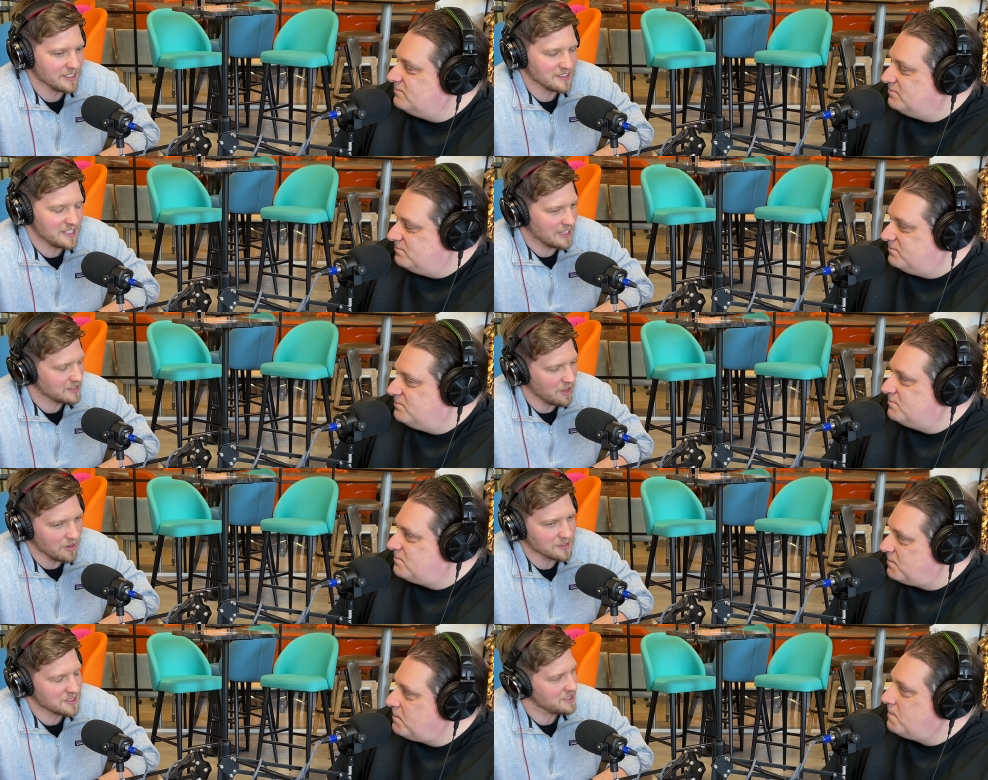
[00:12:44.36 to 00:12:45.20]

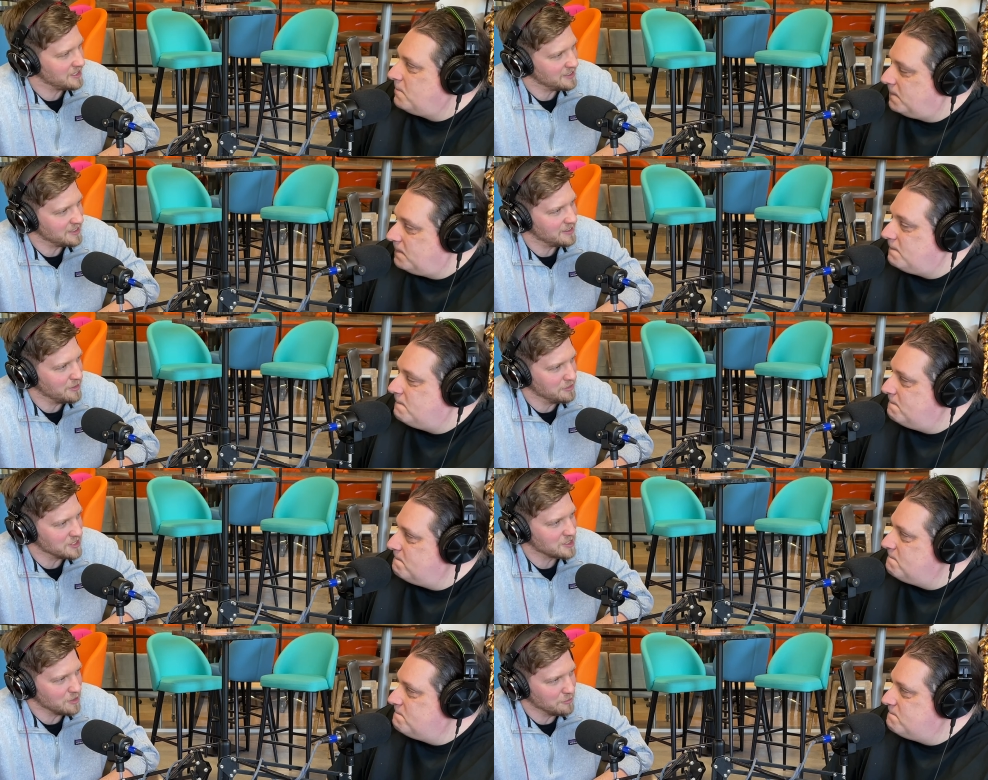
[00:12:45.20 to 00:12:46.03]
Speaker 1: TikToks and other
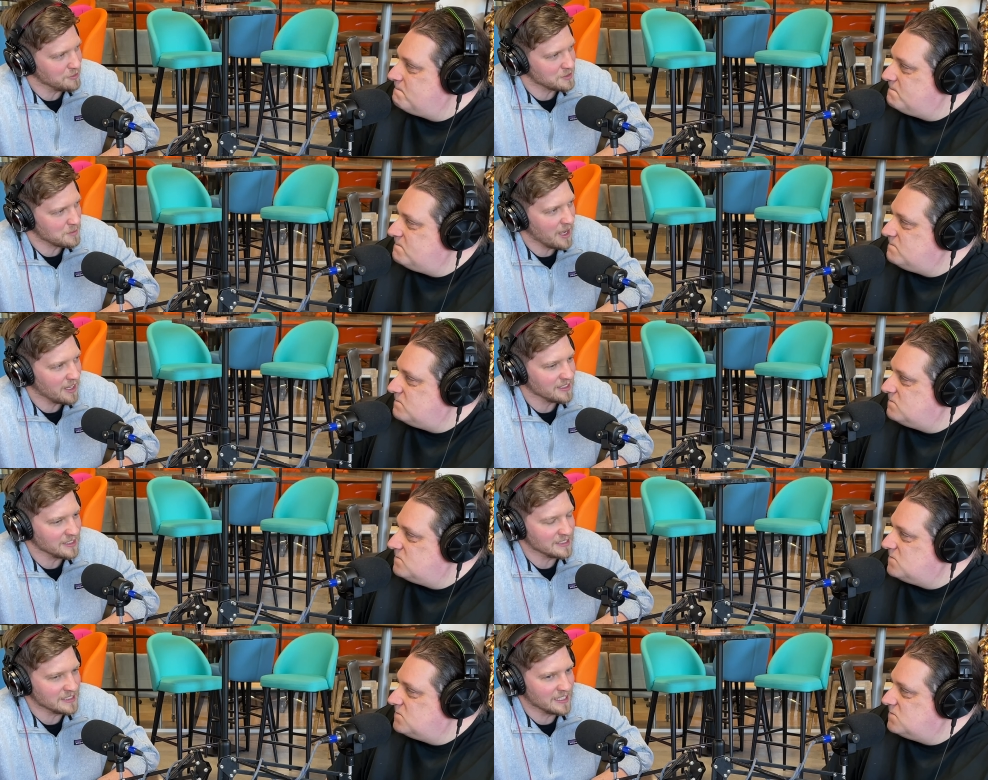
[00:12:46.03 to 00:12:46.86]
stuff as well.
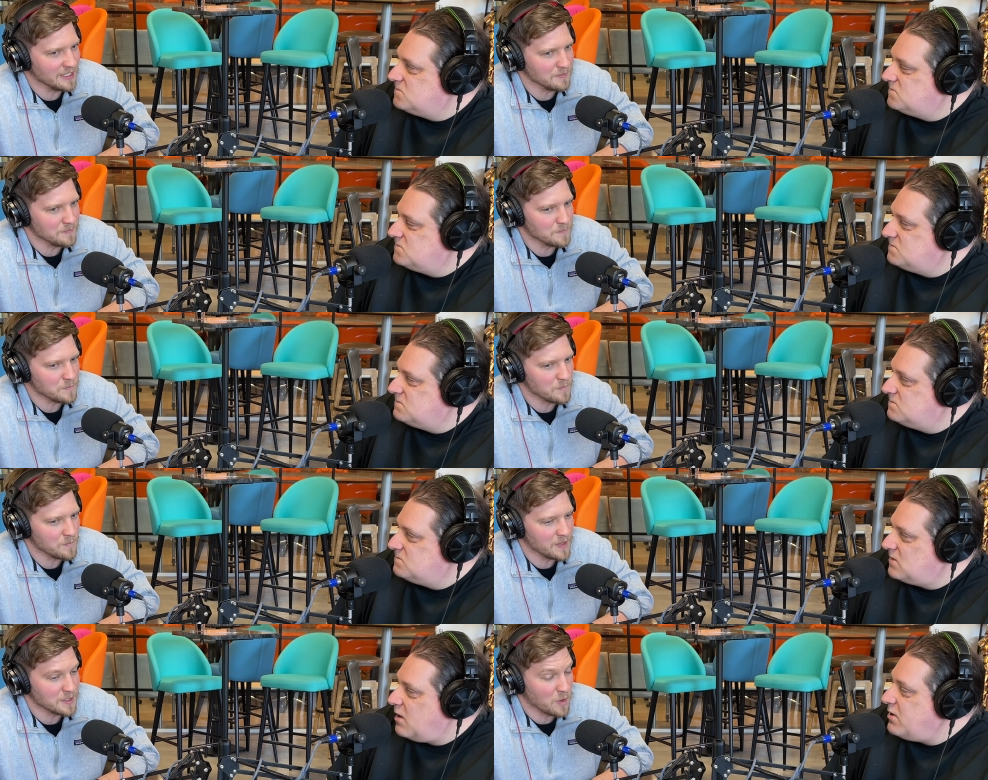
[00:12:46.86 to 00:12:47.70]
And
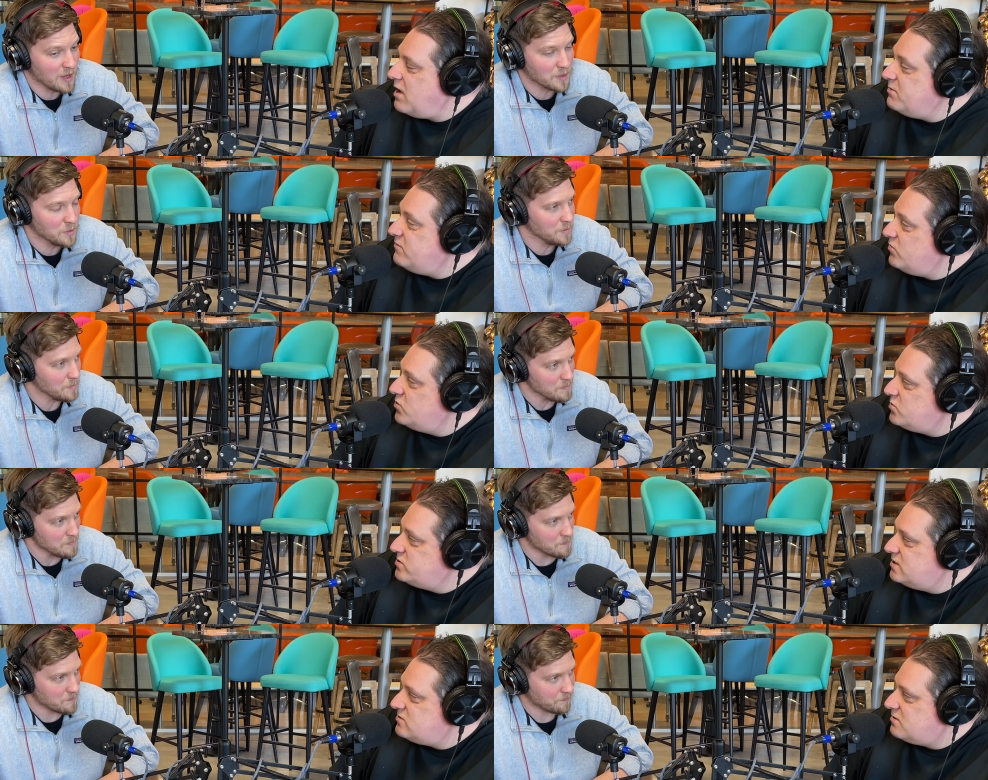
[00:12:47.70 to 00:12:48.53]
Speaker 2: it's quite cool. How many followers
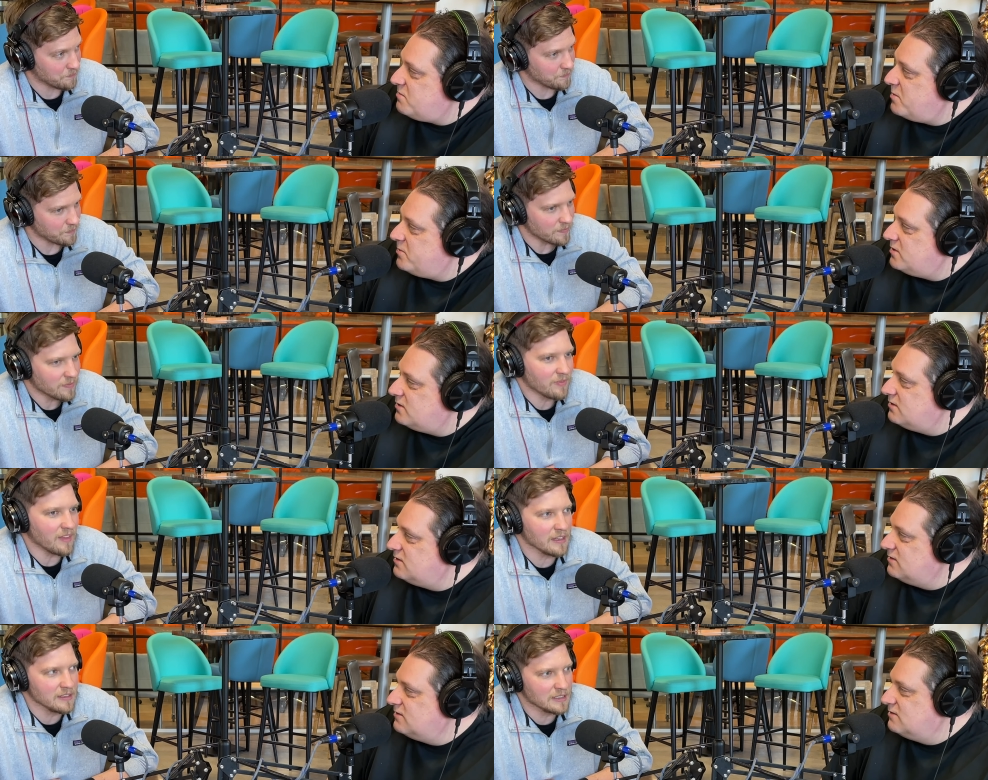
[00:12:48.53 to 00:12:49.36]
on TikTok at the moment?
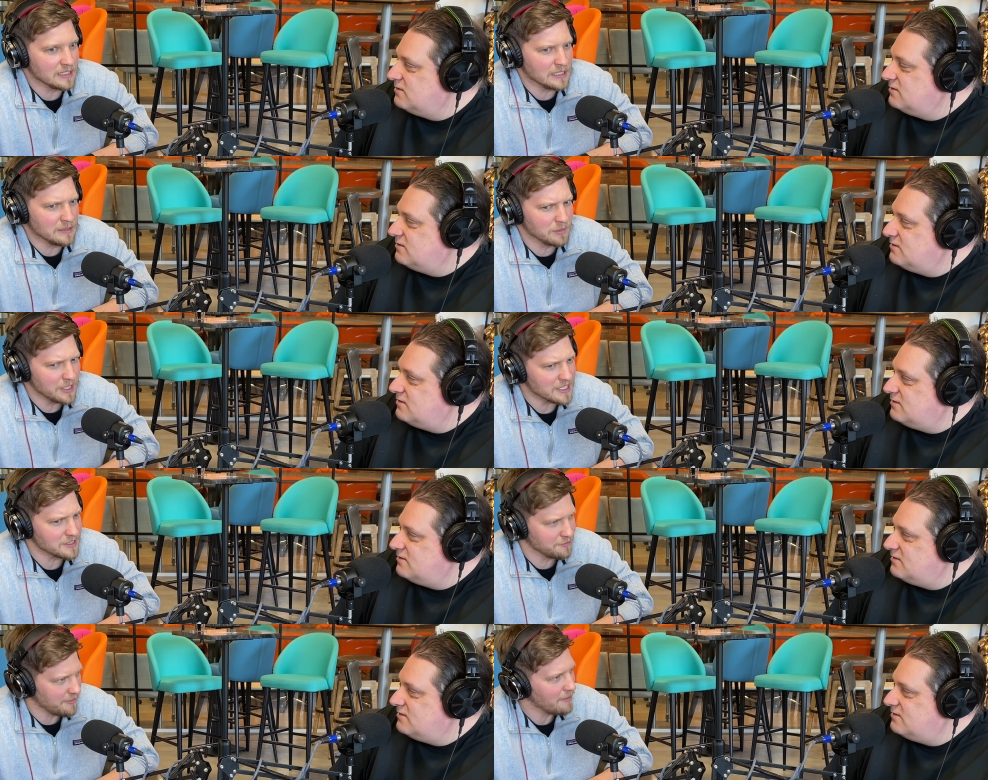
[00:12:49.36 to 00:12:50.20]
Speaker 1: We're near
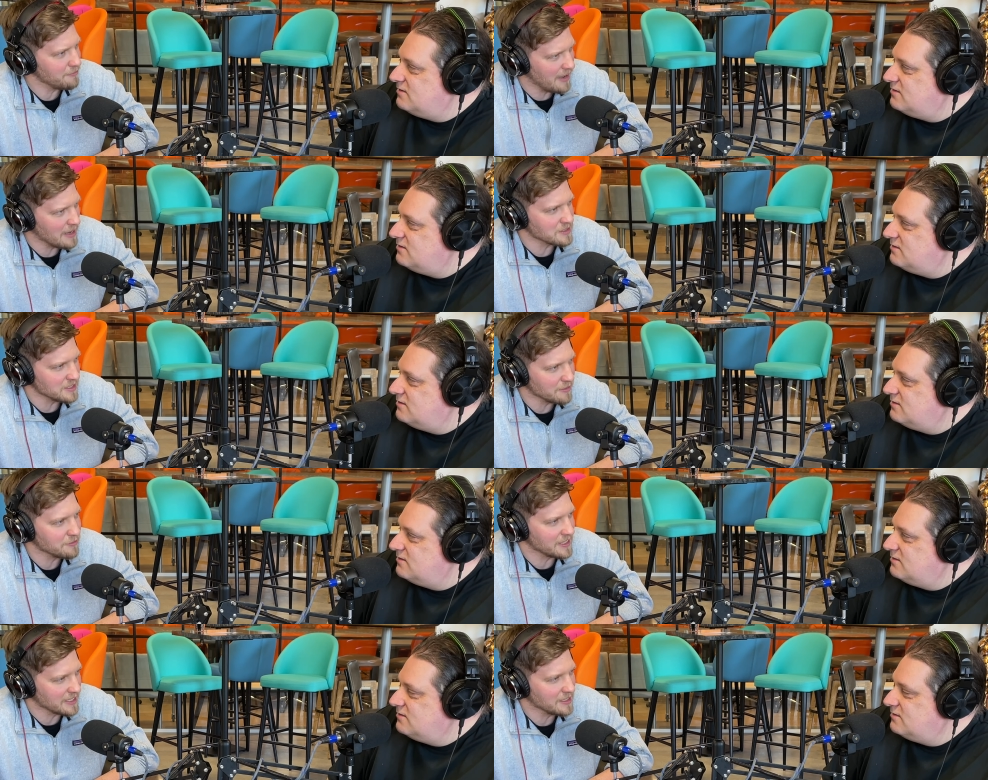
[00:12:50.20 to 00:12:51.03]
to 5,000, I
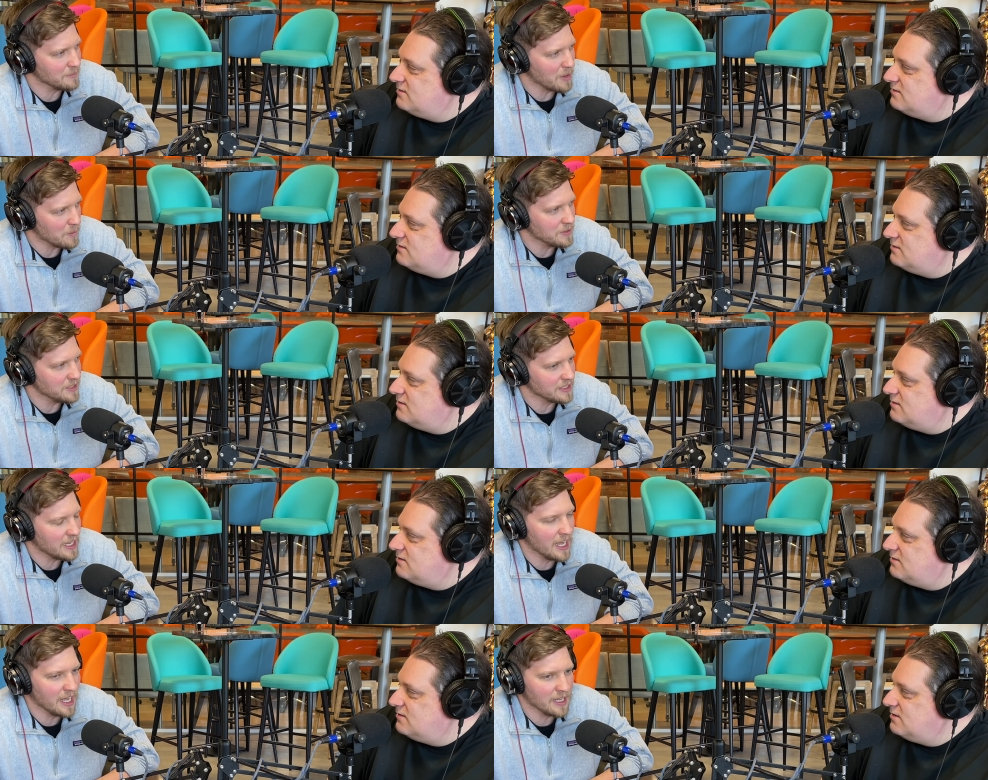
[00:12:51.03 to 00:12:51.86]
think, at the moment.
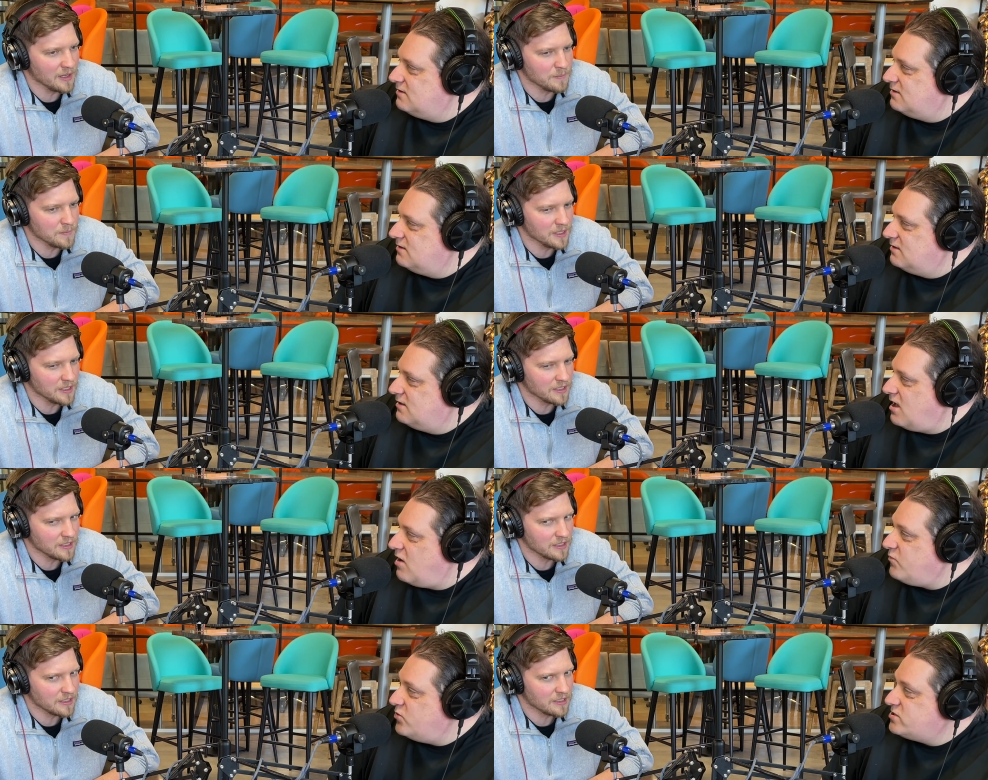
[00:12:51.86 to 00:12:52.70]
I
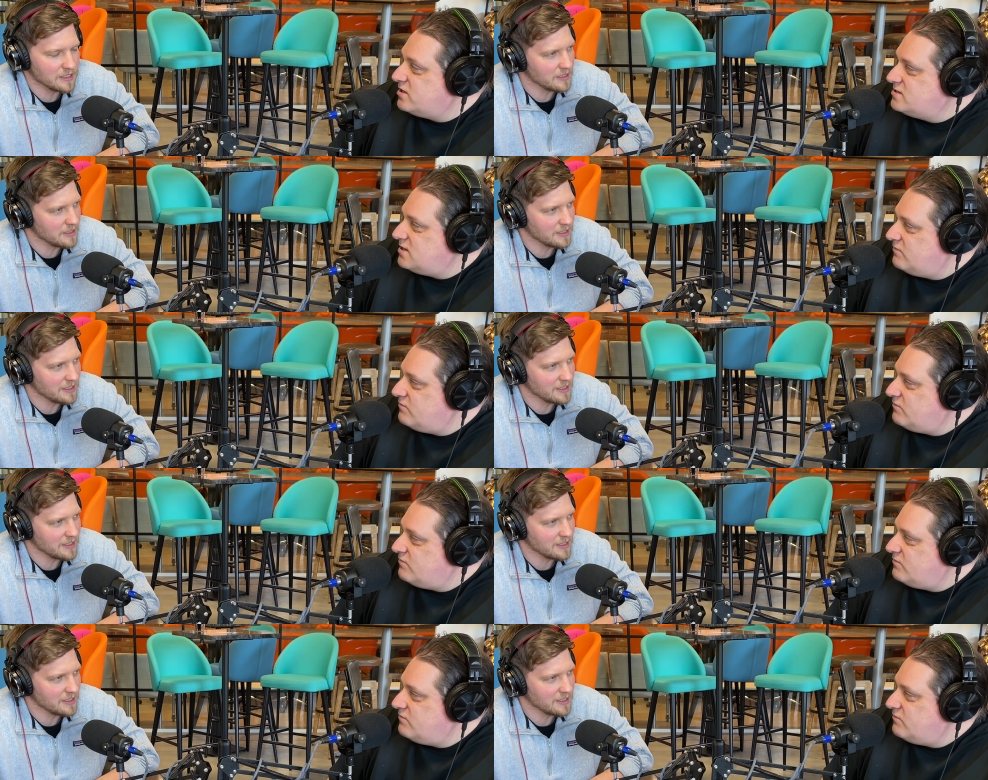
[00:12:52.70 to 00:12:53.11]
Speaker 2: thought you were going to say